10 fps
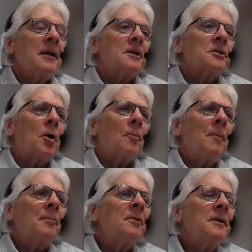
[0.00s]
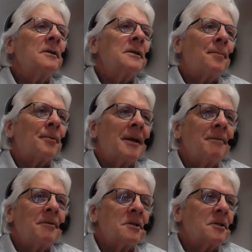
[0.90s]
So remember the example I
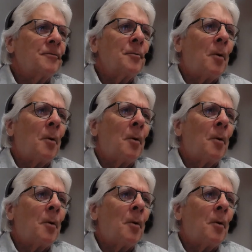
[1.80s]
gave you just a few